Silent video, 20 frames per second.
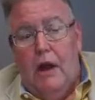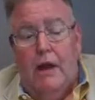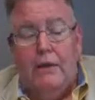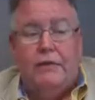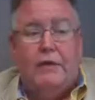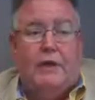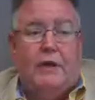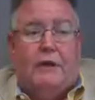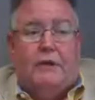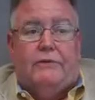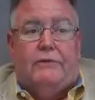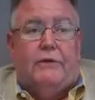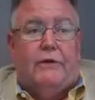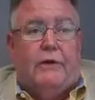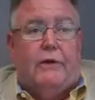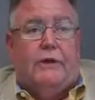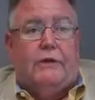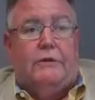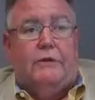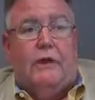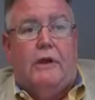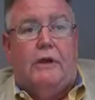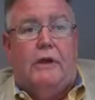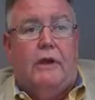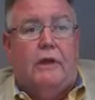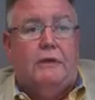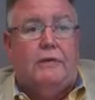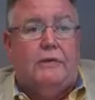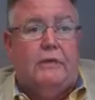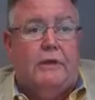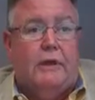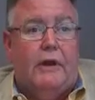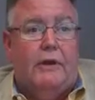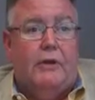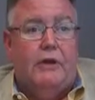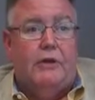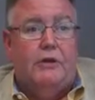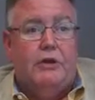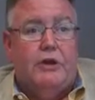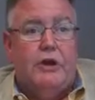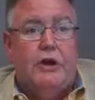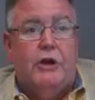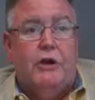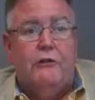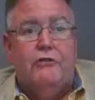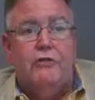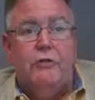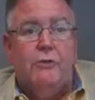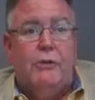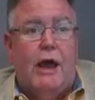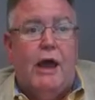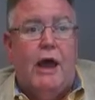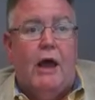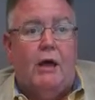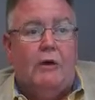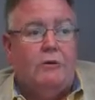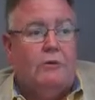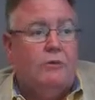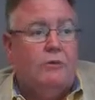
I think it's going to take us another year from now